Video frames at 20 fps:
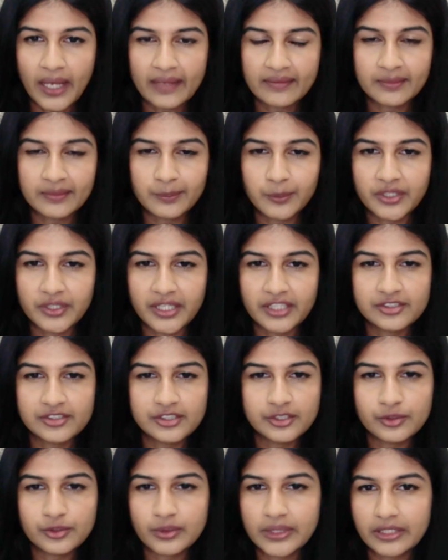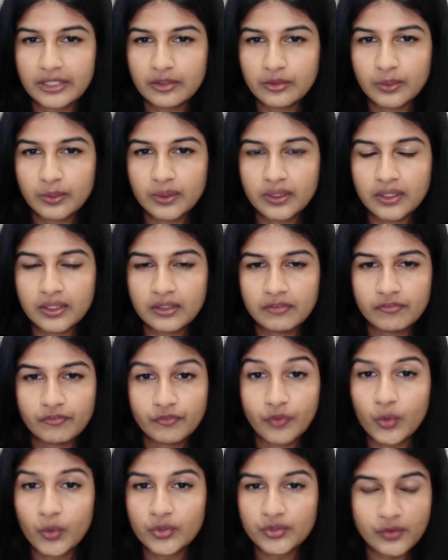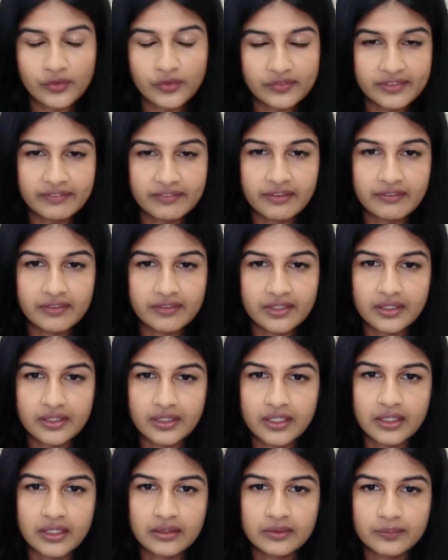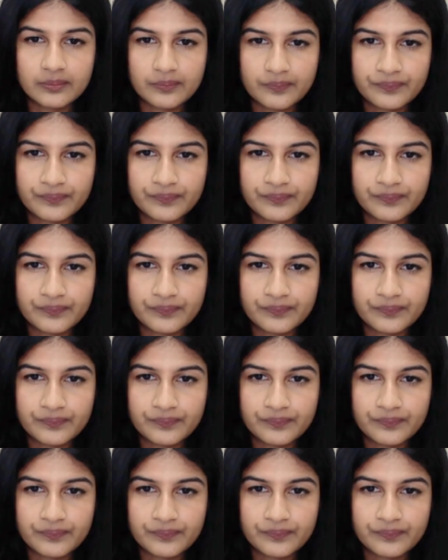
has the potential to lead to a fourth COVID wave in India?